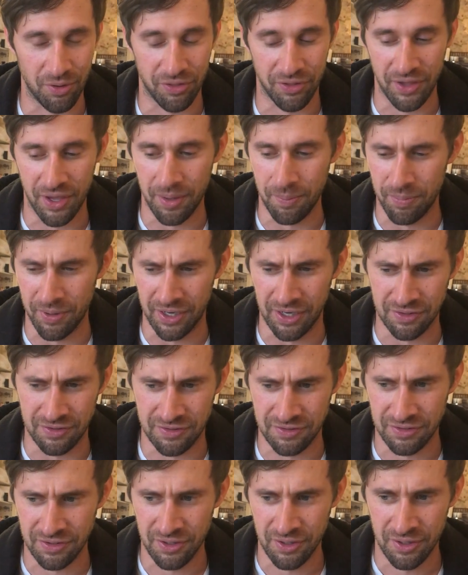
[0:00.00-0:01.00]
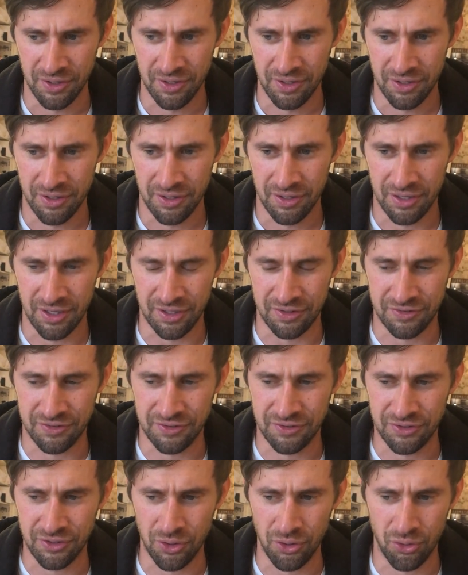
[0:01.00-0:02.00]
thing, but it's
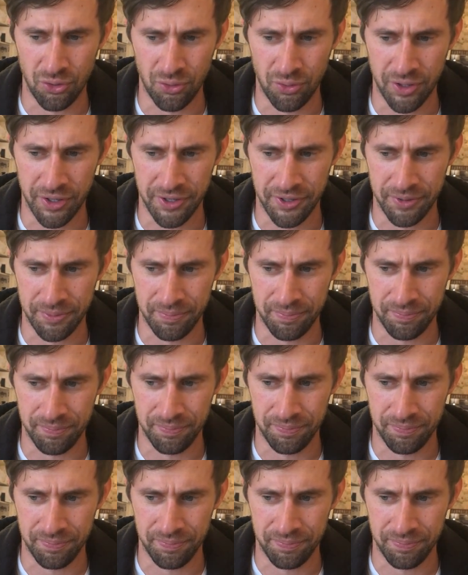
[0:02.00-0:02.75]
so.